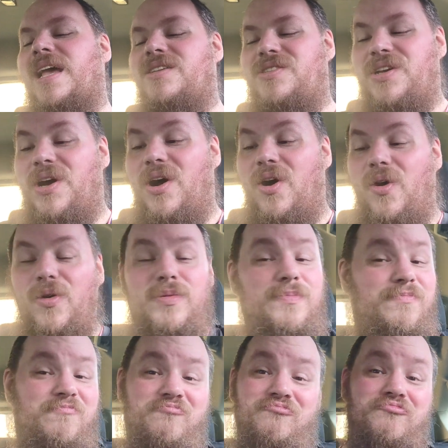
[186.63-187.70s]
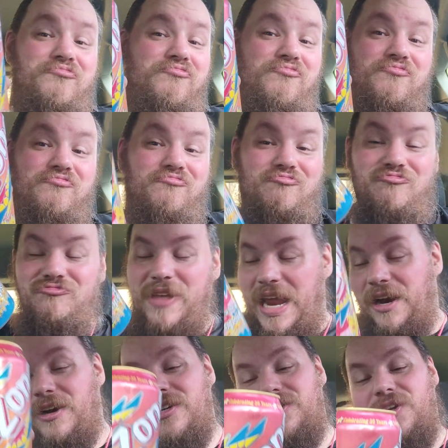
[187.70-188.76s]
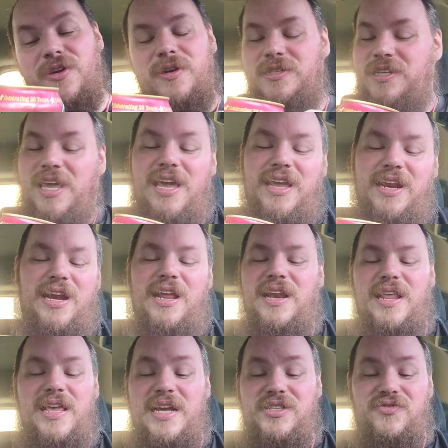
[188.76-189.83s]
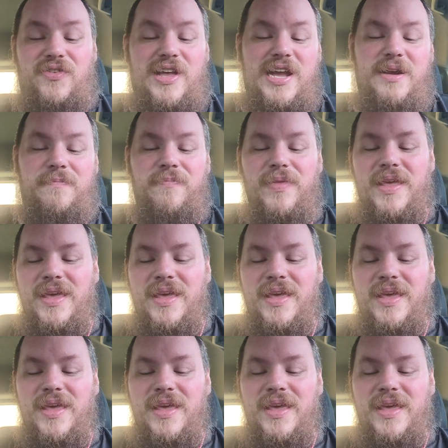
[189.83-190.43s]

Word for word: So Arizona's kicking in. That's fine.